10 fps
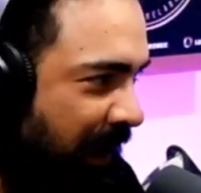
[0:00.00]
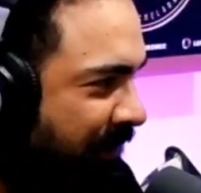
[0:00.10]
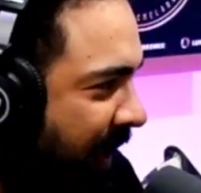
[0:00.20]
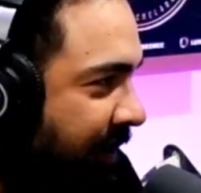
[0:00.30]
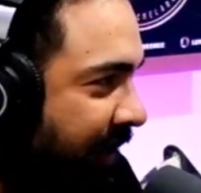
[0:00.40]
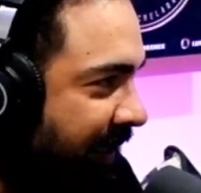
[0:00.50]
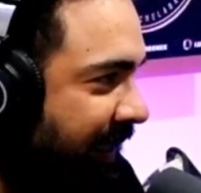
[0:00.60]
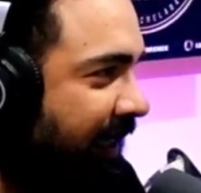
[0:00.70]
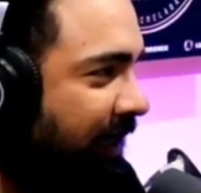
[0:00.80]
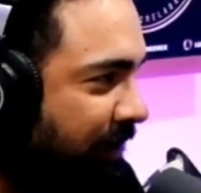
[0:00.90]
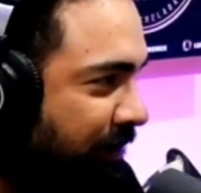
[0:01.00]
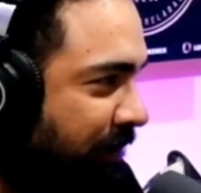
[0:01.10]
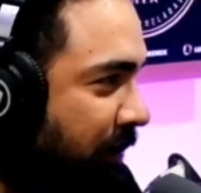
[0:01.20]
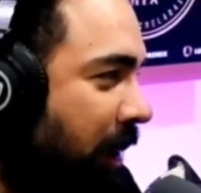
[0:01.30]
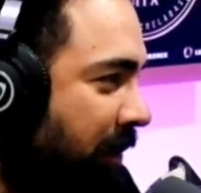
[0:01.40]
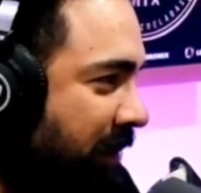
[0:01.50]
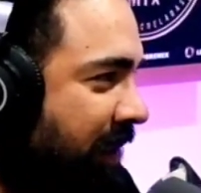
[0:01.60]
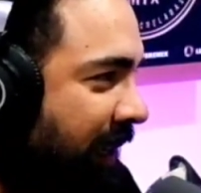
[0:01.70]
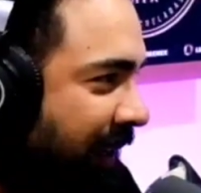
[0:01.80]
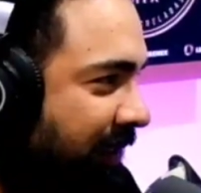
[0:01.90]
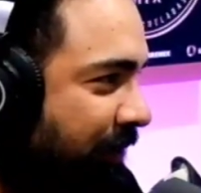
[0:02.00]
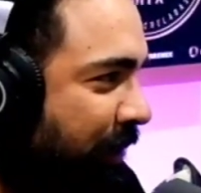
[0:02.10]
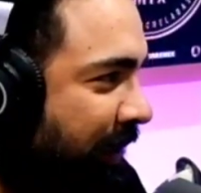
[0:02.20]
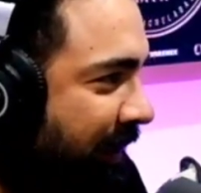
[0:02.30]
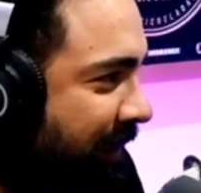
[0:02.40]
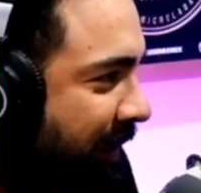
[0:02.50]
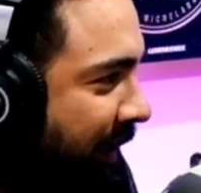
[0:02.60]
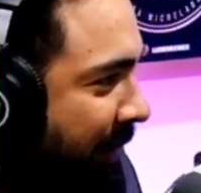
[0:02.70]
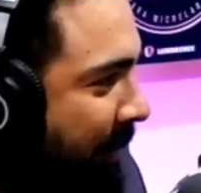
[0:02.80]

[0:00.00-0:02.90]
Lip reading: I forgot I don't like tequila, so it was probably a mistake to drink this.